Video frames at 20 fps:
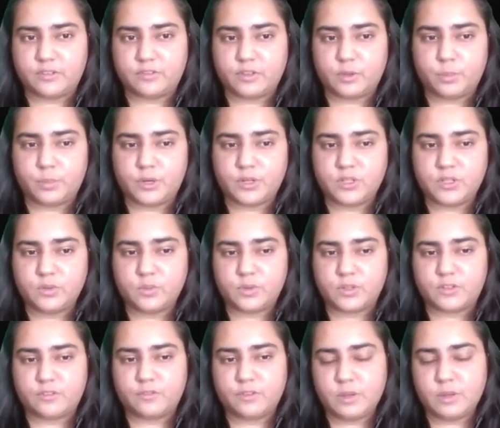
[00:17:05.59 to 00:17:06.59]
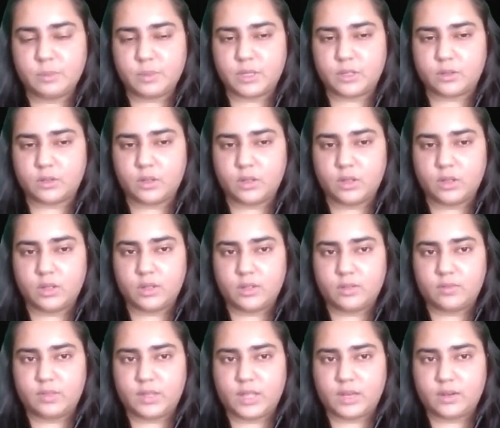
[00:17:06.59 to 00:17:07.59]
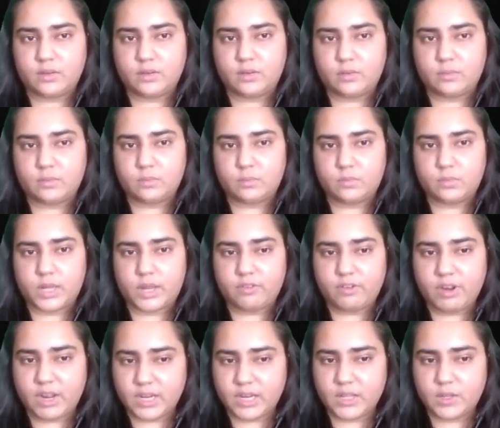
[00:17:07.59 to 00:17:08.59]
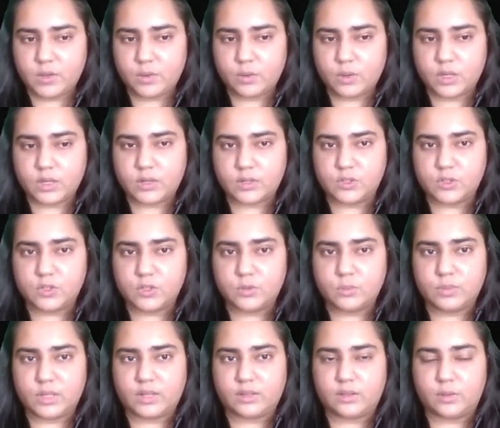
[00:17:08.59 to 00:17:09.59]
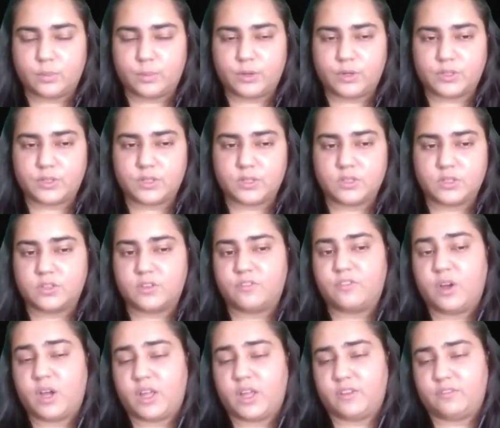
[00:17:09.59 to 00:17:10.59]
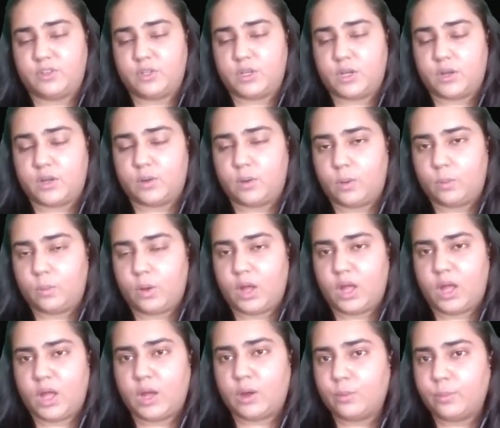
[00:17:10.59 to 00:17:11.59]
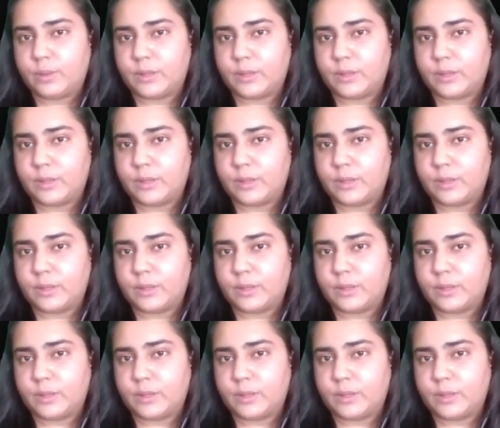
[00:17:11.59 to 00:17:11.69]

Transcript: If the person was female, then directly you can assume that the person survived. Now, how?